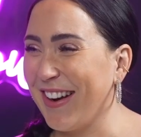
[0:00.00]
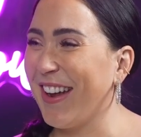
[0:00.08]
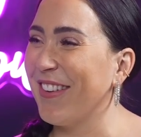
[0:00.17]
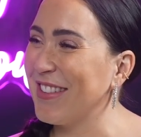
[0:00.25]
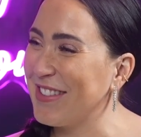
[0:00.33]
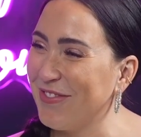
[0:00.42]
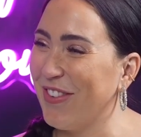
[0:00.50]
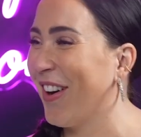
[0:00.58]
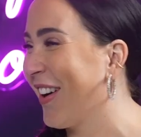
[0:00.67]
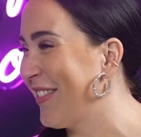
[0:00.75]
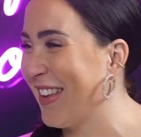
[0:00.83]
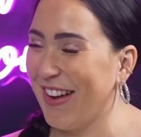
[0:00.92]
I was
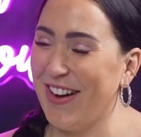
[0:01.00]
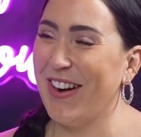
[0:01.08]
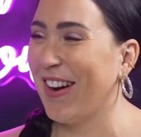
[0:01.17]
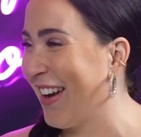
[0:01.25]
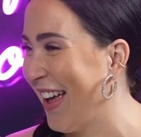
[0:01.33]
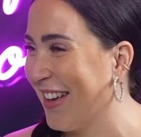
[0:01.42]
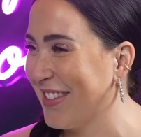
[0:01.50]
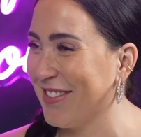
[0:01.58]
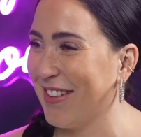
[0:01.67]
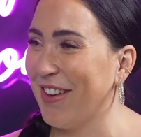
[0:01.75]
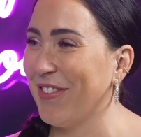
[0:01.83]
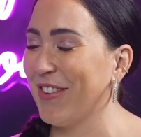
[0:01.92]
more of like a hard ass
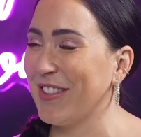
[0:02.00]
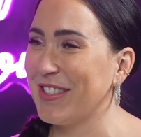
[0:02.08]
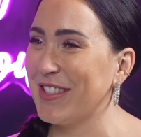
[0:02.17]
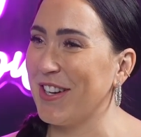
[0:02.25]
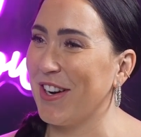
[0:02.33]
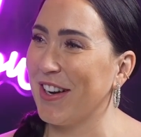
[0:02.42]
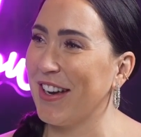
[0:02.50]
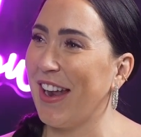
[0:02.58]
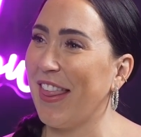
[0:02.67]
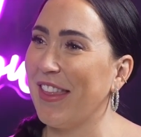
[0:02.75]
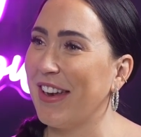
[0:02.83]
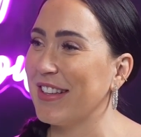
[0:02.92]
when I first started.
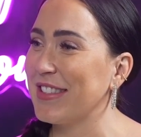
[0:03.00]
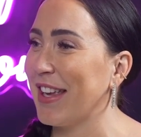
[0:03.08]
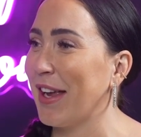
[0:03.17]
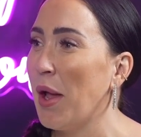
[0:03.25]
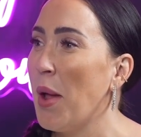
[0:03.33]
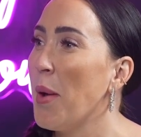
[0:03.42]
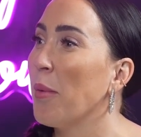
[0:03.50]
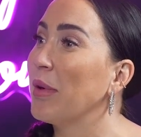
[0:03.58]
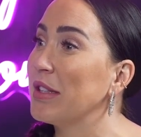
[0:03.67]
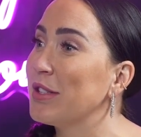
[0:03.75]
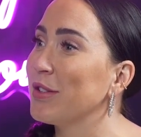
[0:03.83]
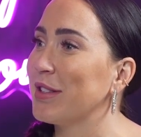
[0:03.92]
And then it's like,
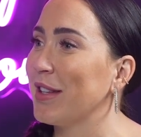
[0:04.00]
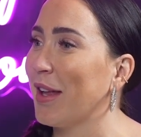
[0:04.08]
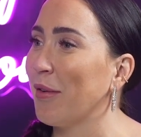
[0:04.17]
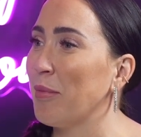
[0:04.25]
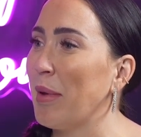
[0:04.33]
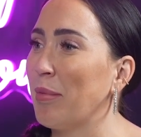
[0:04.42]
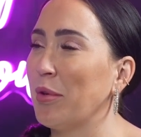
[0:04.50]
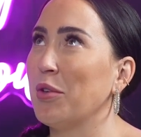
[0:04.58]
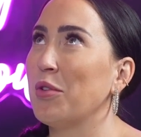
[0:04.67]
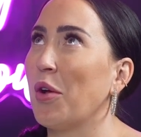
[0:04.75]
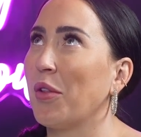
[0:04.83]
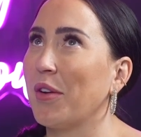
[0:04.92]
once you're dealing with people,
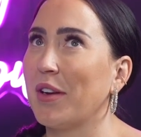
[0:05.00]
their